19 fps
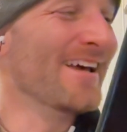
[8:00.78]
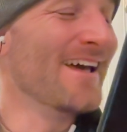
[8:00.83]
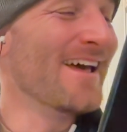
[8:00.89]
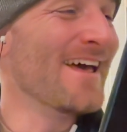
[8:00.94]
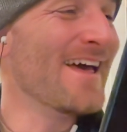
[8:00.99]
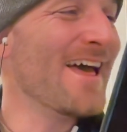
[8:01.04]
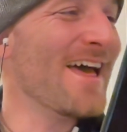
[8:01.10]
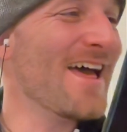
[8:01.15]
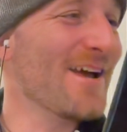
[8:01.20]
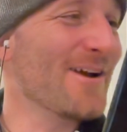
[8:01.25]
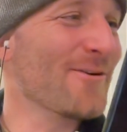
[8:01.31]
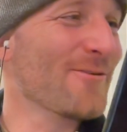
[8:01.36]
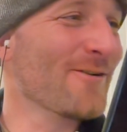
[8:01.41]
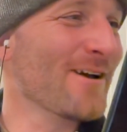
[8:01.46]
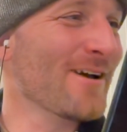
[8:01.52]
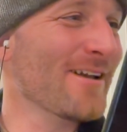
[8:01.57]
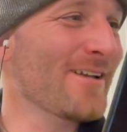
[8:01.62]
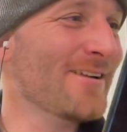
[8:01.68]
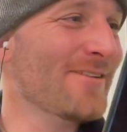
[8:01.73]

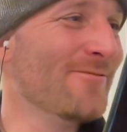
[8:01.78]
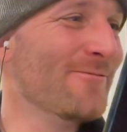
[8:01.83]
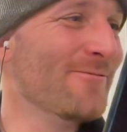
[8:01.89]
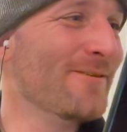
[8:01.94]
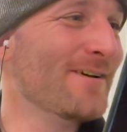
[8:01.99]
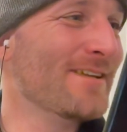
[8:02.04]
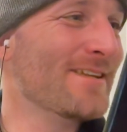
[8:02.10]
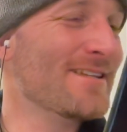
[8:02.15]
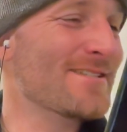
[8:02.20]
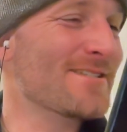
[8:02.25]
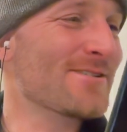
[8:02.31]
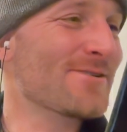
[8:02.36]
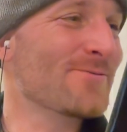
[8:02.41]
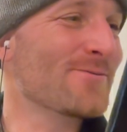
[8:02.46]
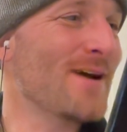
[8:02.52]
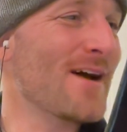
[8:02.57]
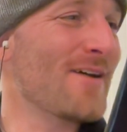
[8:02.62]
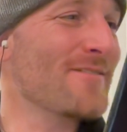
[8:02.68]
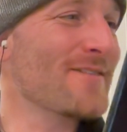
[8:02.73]
Ekron with its
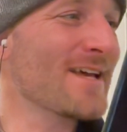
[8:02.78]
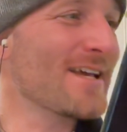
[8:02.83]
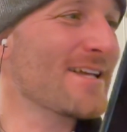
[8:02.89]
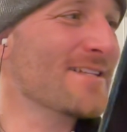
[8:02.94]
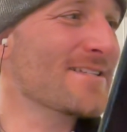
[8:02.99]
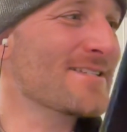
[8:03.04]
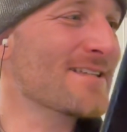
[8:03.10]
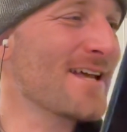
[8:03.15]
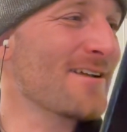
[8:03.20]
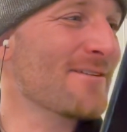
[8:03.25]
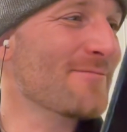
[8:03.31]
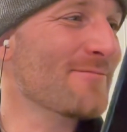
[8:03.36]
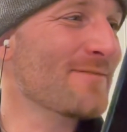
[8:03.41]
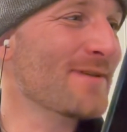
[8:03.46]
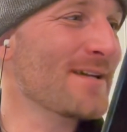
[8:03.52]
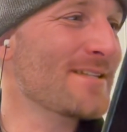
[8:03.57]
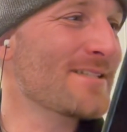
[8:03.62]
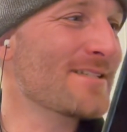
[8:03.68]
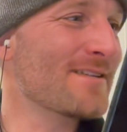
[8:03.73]
surrounding
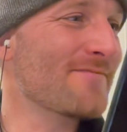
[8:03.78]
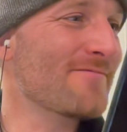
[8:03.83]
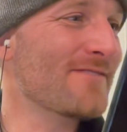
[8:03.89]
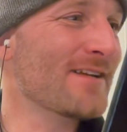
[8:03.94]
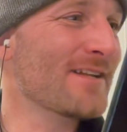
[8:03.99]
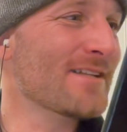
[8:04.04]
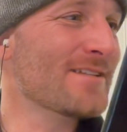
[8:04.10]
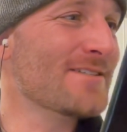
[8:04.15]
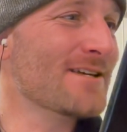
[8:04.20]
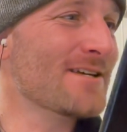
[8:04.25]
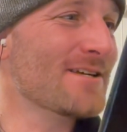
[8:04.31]
settlements and villages